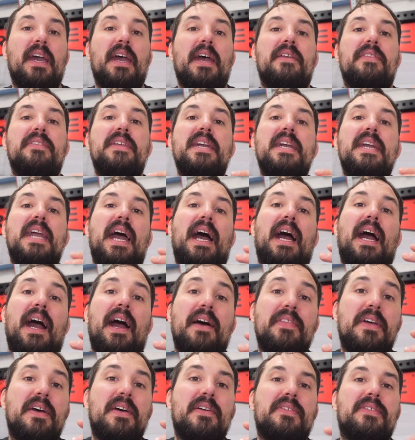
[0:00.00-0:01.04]
The
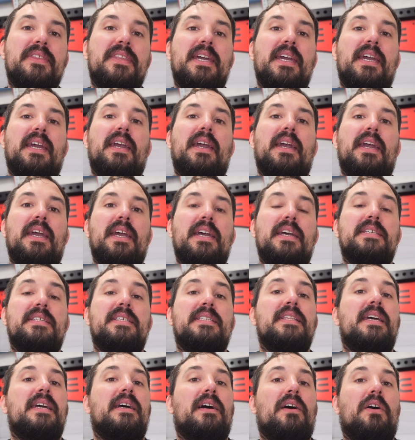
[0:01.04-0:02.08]
other thing
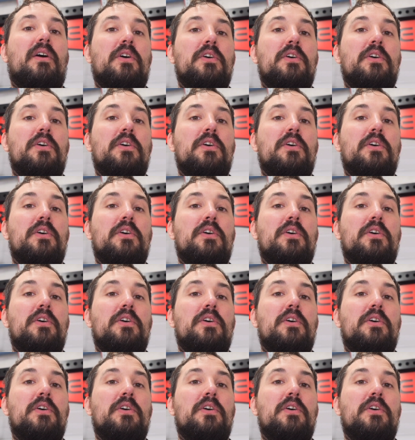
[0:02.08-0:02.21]
is they are